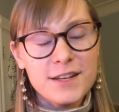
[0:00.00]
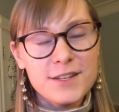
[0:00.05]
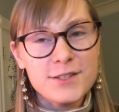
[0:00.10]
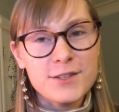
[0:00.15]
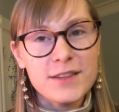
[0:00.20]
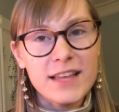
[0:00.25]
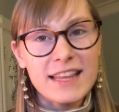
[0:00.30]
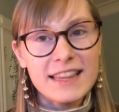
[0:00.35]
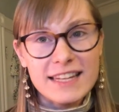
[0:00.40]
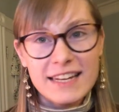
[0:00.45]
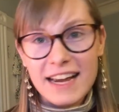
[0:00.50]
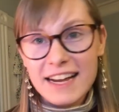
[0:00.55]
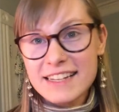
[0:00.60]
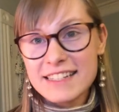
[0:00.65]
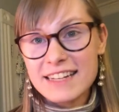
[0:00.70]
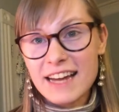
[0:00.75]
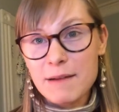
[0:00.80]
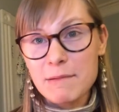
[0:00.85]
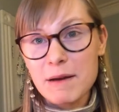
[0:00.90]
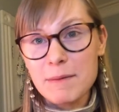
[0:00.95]
so that the
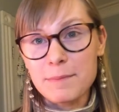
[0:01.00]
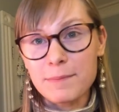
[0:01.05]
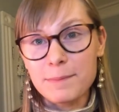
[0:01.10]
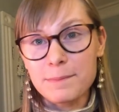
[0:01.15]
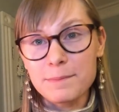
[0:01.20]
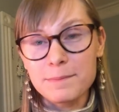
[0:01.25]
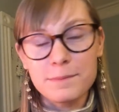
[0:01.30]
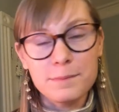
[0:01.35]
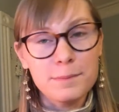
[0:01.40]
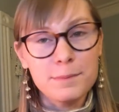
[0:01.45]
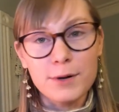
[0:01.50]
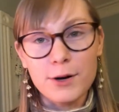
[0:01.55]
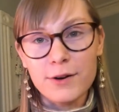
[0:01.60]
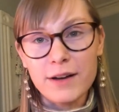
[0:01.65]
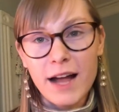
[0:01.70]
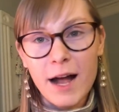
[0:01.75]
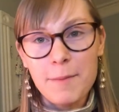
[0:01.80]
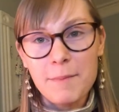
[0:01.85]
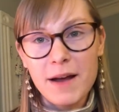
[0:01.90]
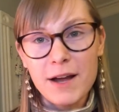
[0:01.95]
next time I
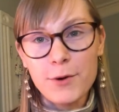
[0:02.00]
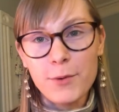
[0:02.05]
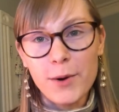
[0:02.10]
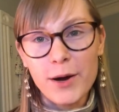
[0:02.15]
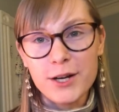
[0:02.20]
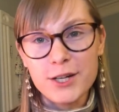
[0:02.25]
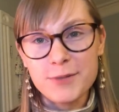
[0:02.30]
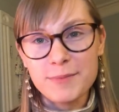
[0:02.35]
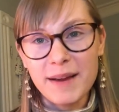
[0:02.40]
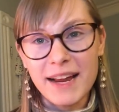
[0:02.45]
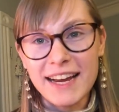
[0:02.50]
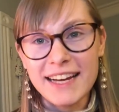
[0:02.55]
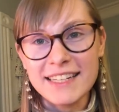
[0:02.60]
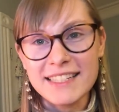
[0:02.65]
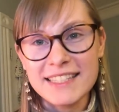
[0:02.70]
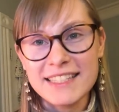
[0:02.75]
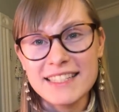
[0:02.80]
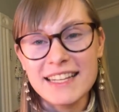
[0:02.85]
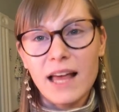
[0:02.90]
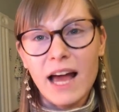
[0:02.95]
broke out my gouache
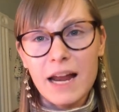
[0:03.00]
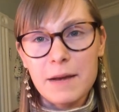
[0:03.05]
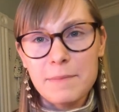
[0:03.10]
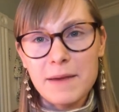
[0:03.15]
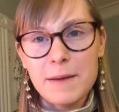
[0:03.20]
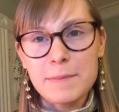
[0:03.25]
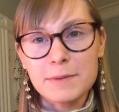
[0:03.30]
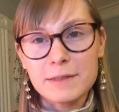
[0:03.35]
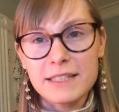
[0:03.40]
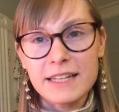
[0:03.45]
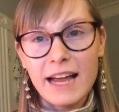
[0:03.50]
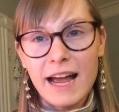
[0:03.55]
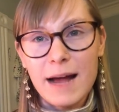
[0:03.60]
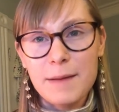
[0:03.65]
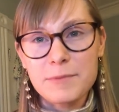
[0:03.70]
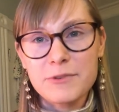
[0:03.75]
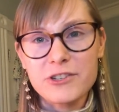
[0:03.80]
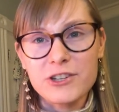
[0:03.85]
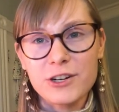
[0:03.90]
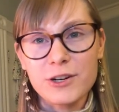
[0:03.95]
paints, I'd be able to
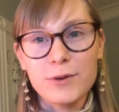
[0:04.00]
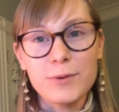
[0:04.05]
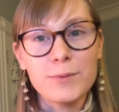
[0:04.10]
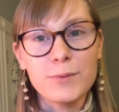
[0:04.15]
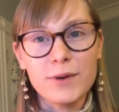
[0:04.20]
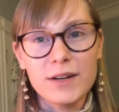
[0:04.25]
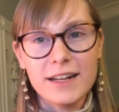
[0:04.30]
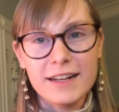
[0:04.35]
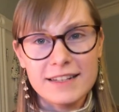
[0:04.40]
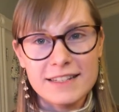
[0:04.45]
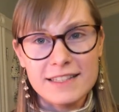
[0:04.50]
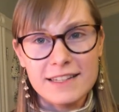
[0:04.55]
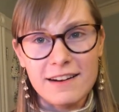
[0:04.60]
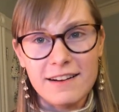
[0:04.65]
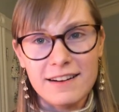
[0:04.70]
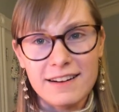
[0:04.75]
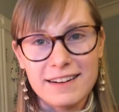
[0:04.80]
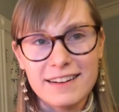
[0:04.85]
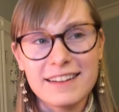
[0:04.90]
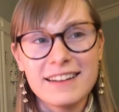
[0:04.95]
capture what I
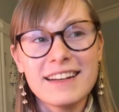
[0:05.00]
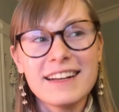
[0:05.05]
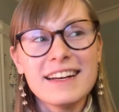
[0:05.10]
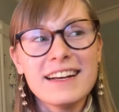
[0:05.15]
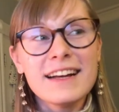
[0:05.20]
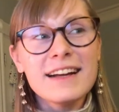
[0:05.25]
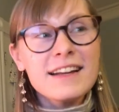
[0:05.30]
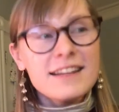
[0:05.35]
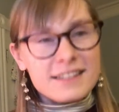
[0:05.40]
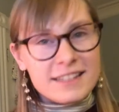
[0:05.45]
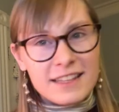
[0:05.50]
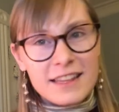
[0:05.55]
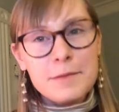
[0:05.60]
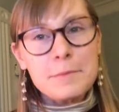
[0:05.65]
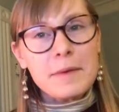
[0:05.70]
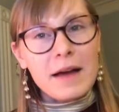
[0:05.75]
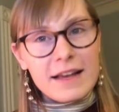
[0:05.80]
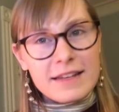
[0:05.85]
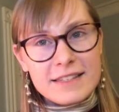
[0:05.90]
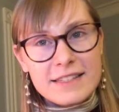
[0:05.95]
saw to the
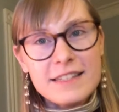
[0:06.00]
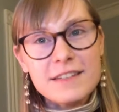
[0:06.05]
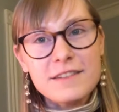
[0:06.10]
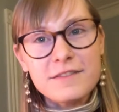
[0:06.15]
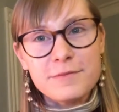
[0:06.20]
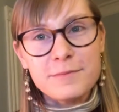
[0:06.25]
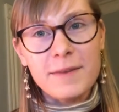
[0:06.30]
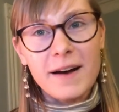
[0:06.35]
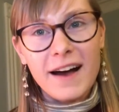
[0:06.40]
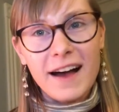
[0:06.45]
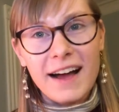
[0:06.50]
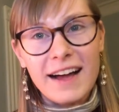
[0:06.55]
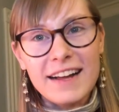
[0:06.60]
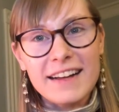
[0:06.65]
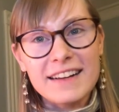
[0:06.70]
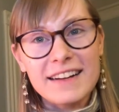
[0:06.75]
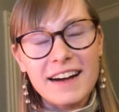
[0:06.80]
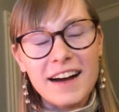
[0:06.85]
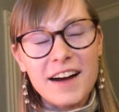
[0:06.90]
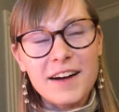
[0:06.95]
best of
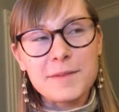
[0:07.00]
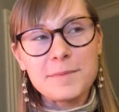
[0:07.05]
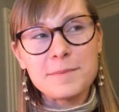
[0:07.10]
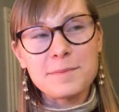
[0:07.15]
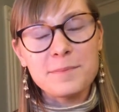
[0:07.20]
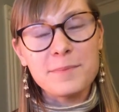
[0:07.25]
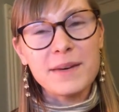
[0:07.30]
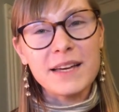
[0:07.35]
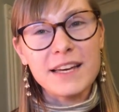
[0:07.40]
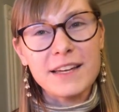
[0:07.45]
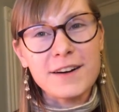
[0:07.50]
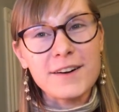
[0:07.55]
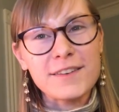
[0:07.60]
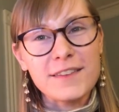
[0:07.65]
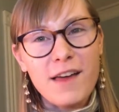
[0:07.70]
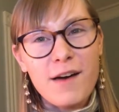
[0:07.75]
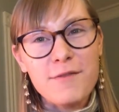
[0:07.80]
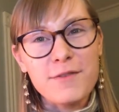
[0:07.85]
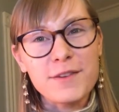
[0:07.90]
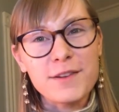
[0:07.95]
my um, beginner
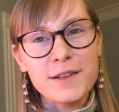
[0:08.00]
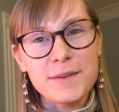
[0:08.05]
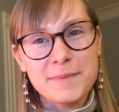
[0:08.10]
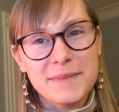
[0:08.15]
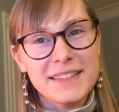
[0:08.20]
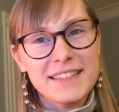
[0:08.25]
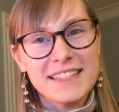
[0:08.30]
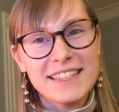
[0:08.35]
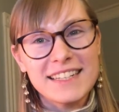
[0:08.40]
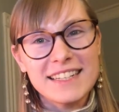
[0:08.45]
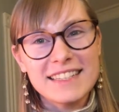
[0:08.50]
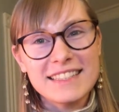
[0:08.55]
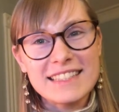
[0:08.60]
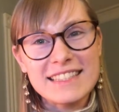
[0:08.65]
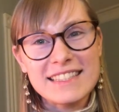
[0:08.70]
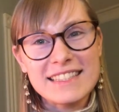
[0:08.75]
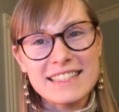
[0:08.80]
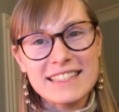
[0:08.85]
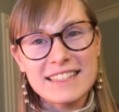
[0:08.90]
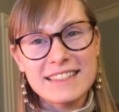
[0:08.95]
level
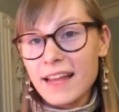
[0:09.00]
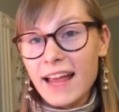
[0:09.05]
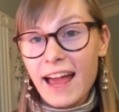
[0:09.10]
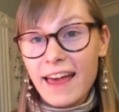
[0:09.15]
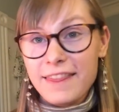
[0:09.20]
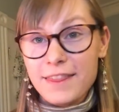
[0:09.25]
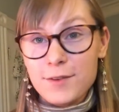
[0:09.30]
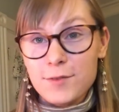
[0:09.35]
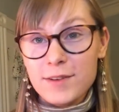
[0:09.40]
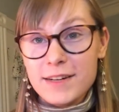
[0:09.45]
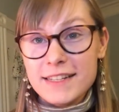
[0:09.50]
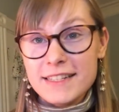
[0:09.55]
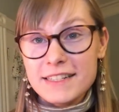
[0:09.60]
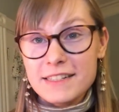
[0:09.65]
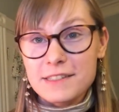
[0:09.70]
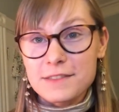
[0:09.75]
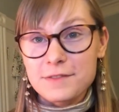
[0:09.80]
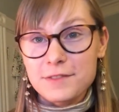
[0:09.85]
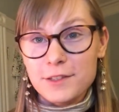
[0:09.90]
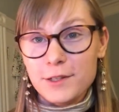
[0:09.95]
abilities. At the
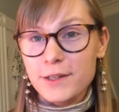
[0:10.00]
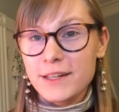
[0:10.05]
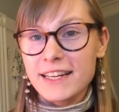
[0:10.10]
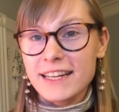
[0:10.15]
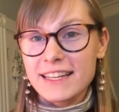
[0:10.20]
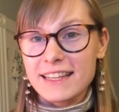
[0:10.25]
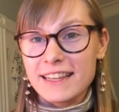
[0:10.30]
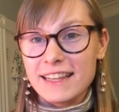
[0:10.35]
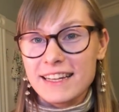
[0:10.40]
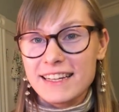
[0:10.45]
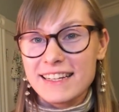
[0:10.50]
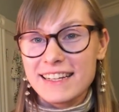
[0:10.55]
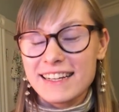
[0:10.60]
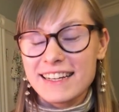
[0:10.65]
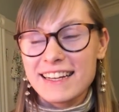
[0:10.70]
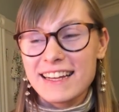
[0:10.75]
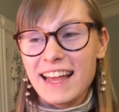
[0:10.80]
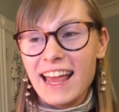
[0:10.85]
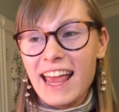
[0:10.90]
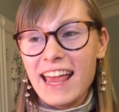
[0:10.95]
risk of looking
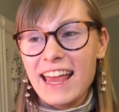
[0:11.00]
like